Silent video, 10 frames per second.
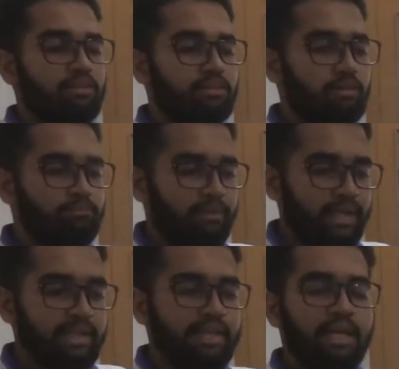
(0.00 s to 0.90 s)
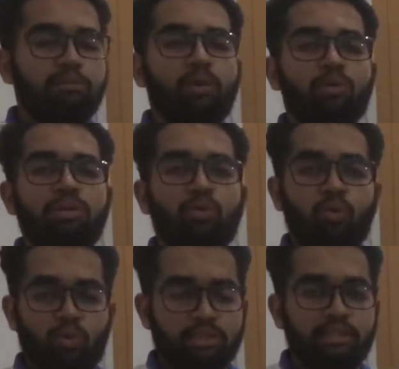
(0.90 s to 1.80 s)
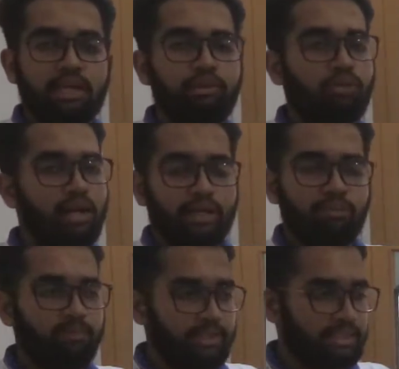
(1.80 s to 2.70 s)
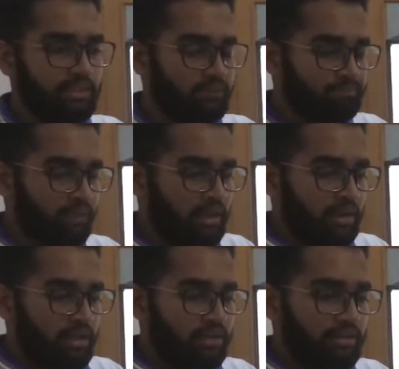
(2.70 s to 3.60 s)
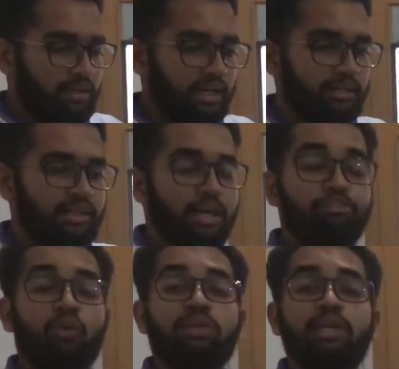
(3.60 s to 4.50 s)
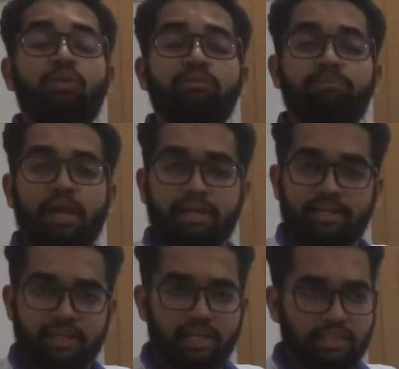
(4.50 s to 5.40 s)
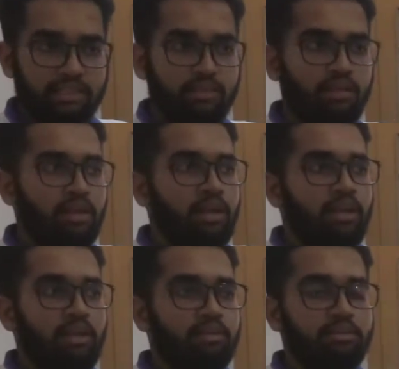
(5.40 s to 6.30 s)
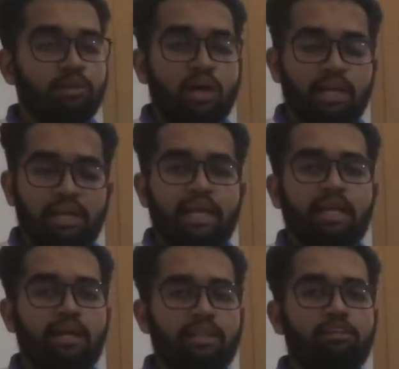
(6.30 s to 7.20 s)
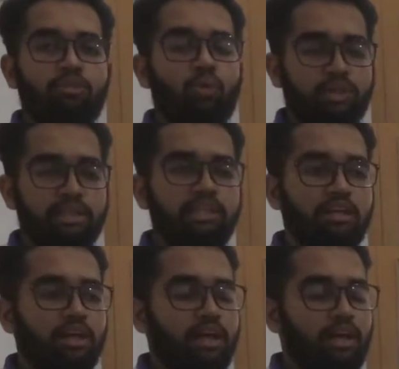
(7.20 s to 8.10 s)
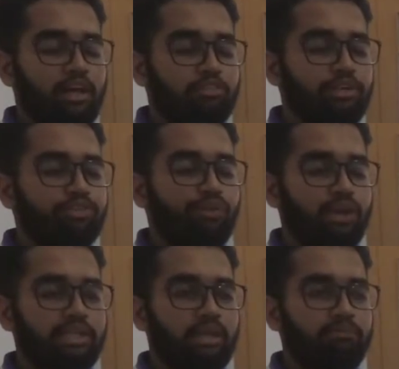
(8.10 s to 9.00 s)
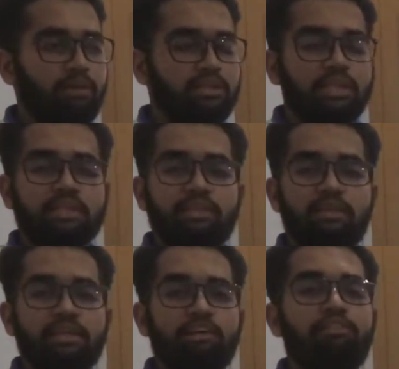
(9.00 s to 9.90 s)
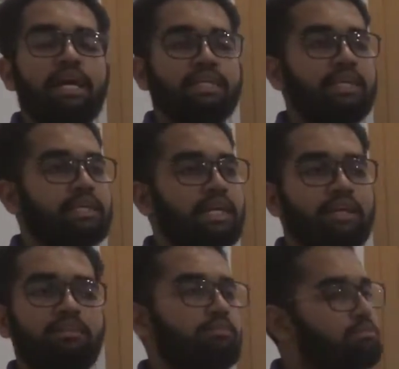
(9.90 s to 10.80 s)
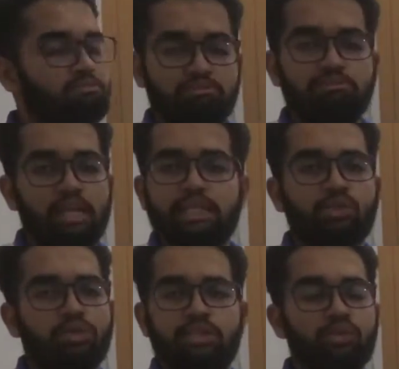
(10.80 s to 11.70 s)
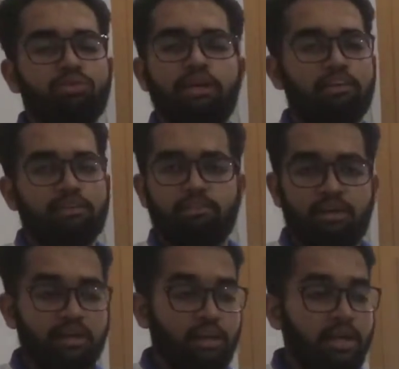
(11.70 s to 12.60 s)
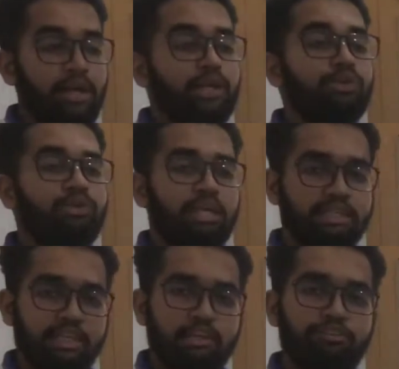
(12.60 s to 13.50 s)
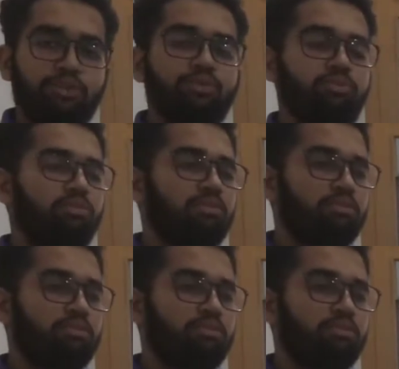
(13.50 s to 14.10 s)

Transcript: The main thing about the courses I would like to mention that they are focusing on practicals, unlike other courses which for example just give lectures and let students do whatever they want. Udacity gives you